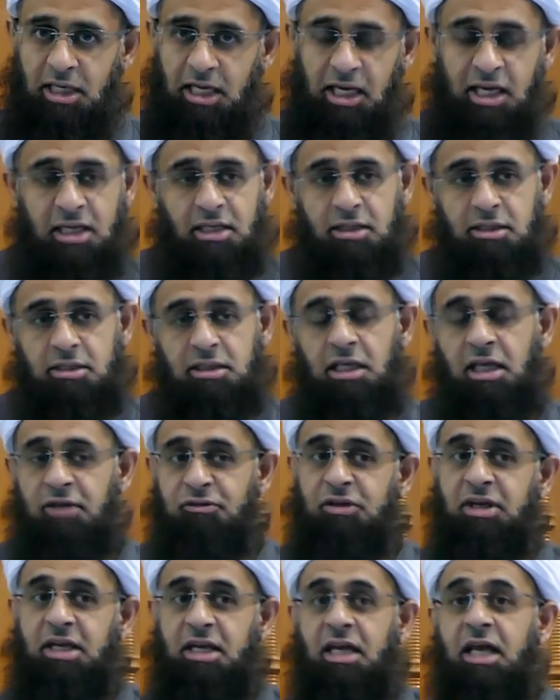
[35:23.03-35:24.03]
And
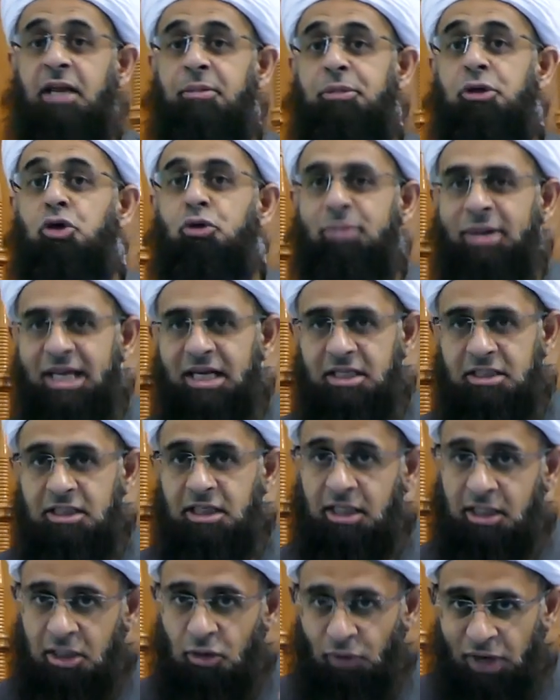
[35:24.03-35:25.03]
if it can help
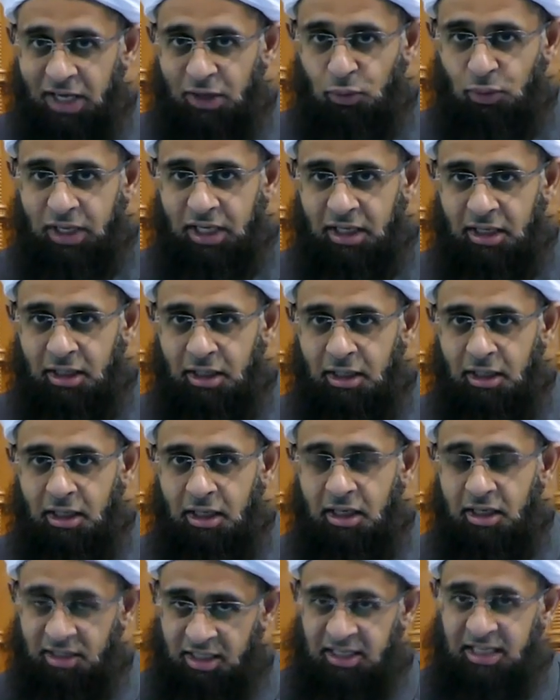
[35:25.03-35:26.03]
humanity in the right way,
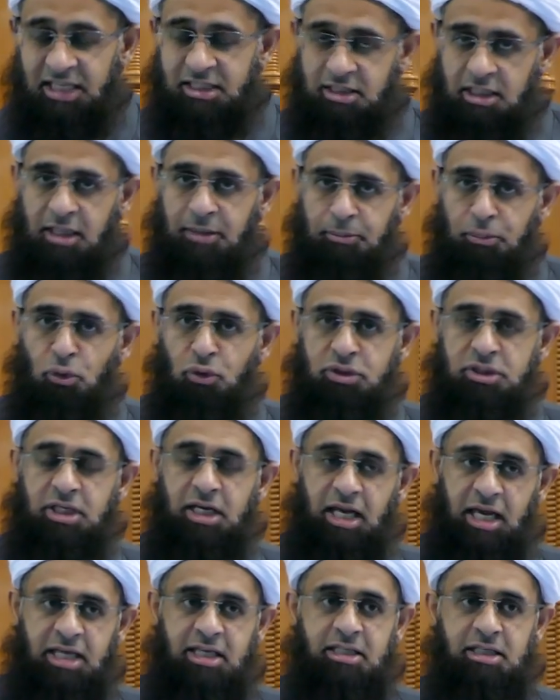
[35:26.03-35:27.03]
then that's an
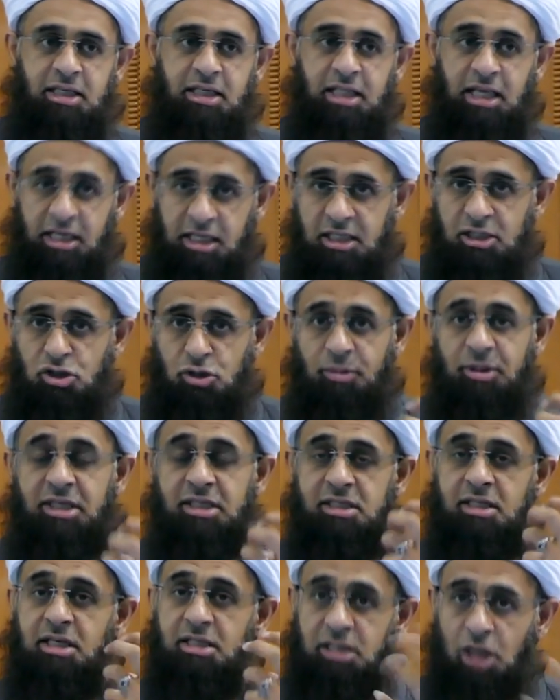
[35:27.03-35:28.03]
important idea that needs to be
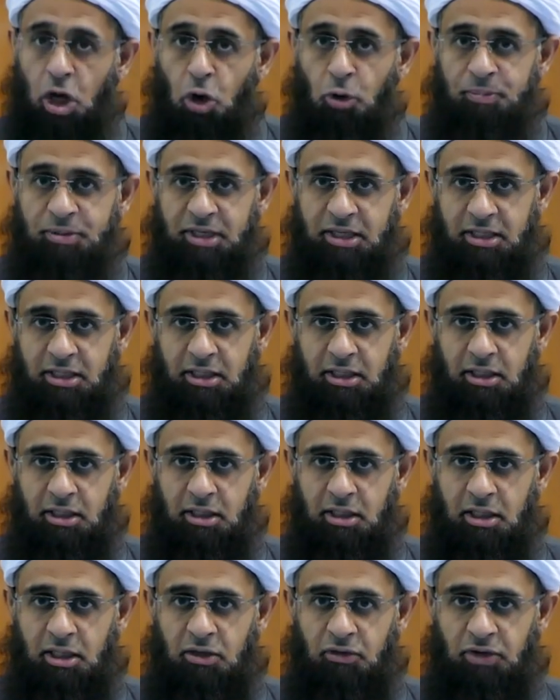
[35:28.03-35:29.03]
discussed openly,
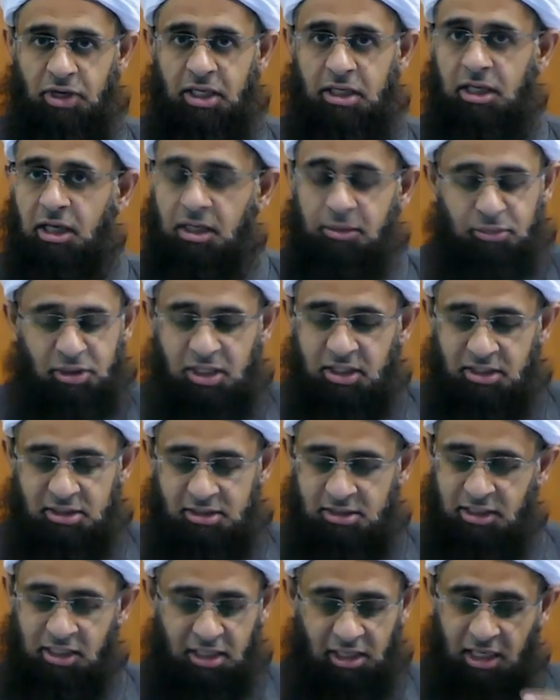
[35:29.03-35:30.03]
right?
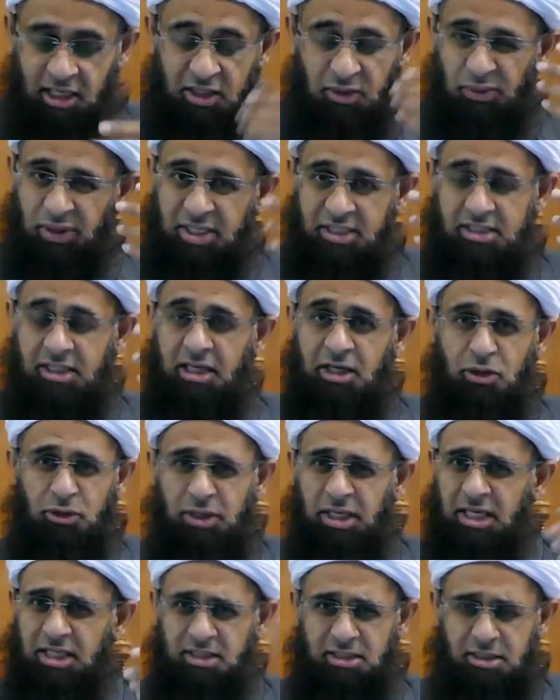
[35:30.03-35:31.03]
Because otherwise it
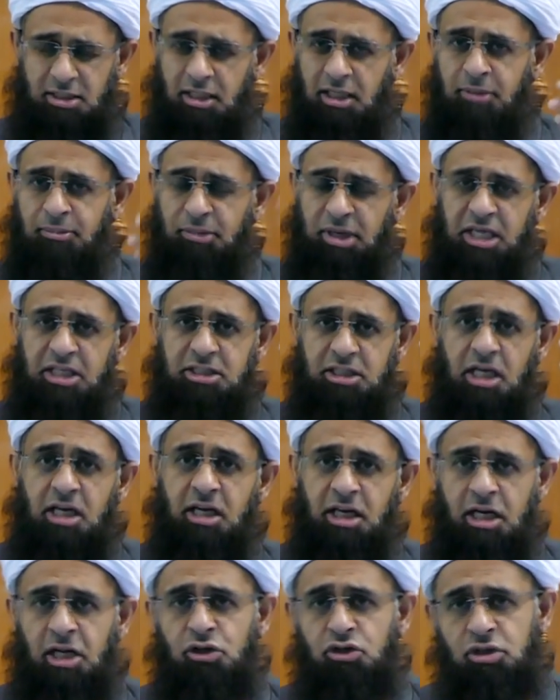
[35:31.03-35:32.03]
creates a major
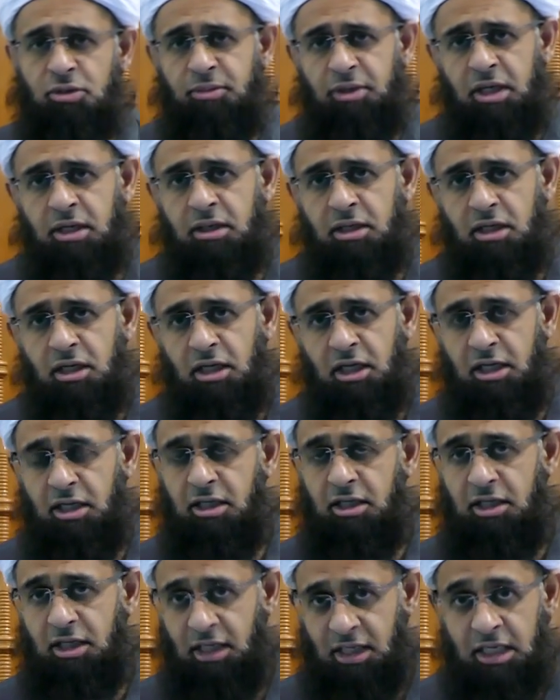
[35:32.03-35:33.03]
conundrum
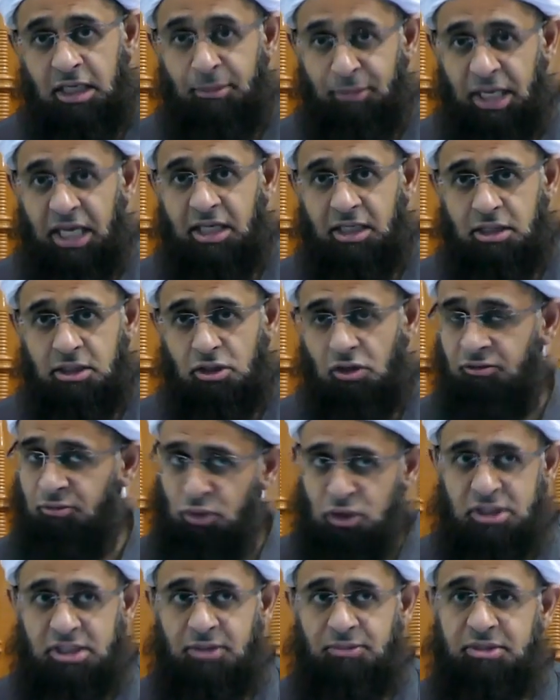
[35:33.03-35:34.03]
in the minds of
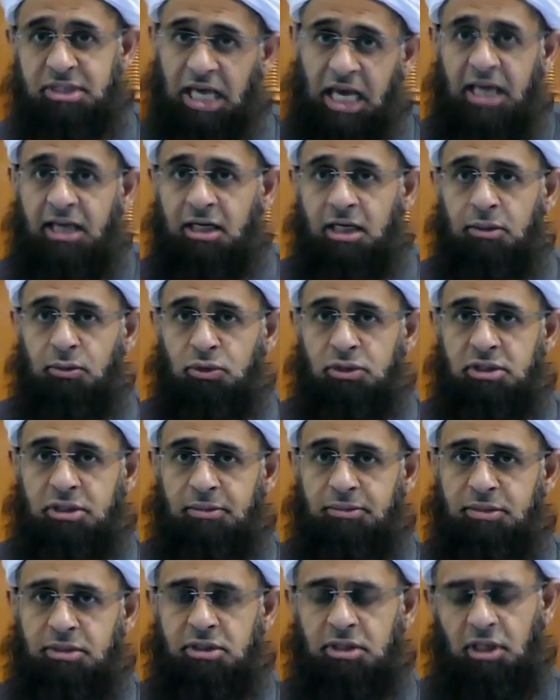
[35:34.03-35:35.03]
Muslims and
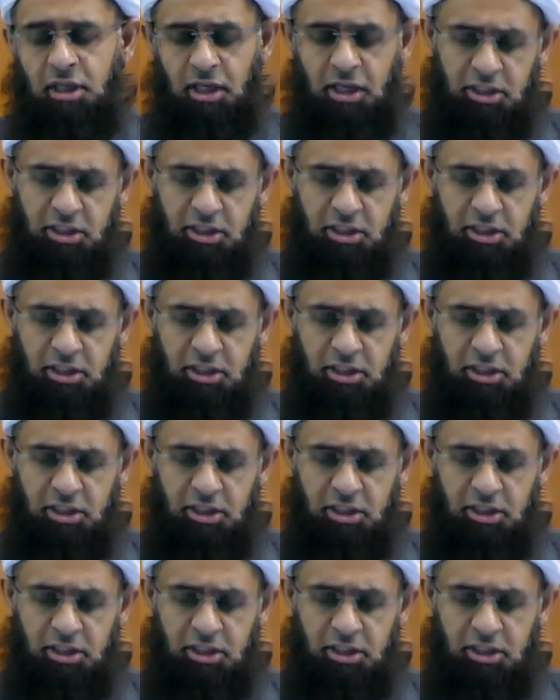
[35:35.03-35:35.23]
non-Muslims.